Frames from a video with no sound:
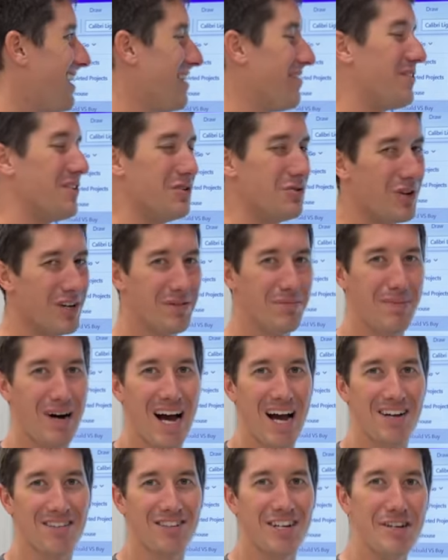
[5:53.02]
if you want to
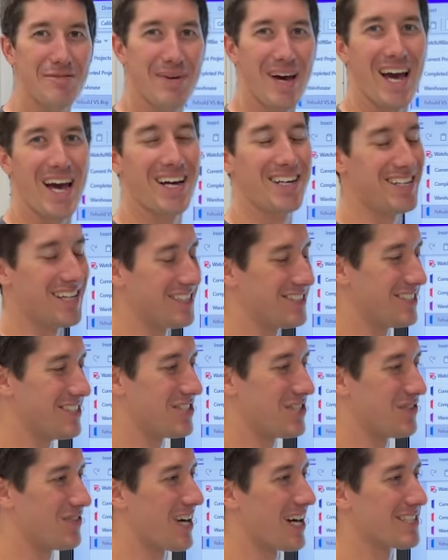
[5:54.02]
buy a reman, at
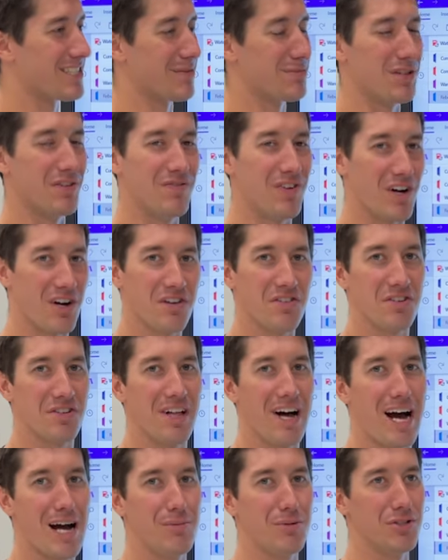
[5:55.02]
least you've got something very
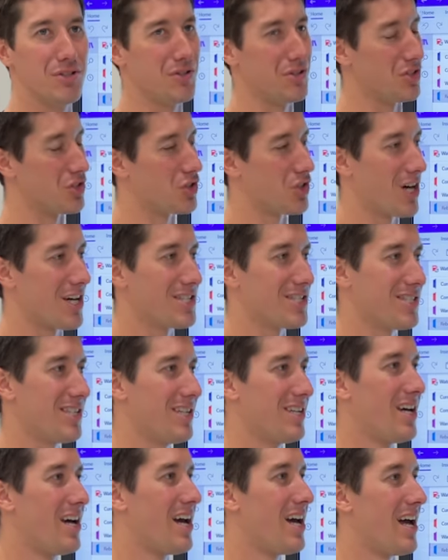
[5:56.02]
reliable, you can trust
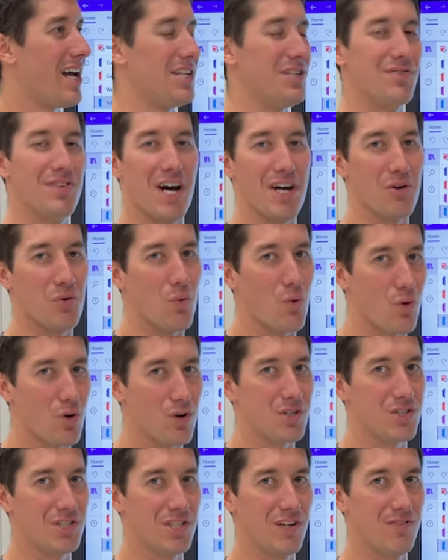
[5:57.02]
it, and you've got a
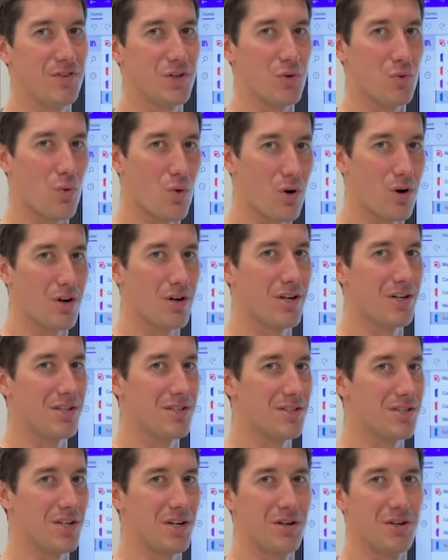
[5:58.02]
warranty if you're
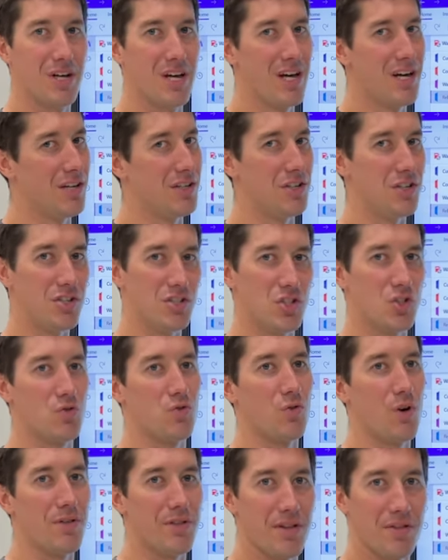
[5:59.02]
worried, so you can just
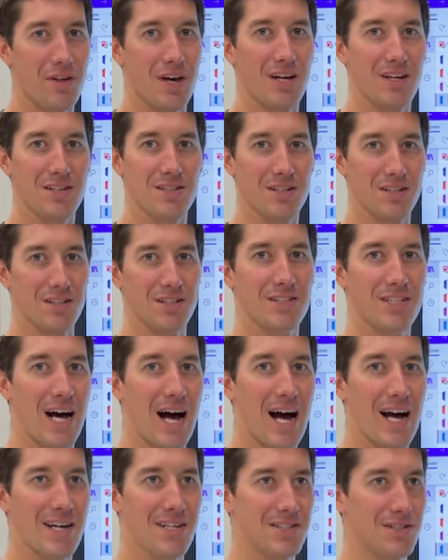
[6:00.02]
run the thing until it
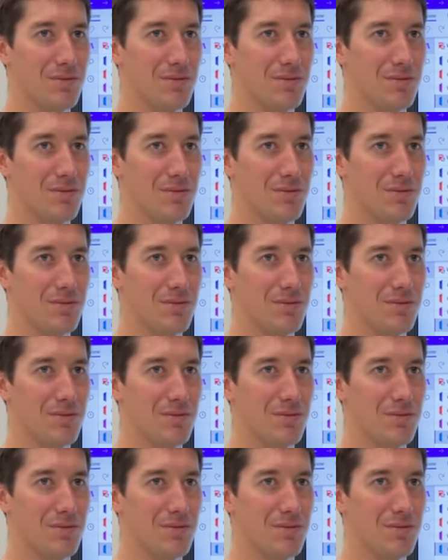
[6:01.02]
dies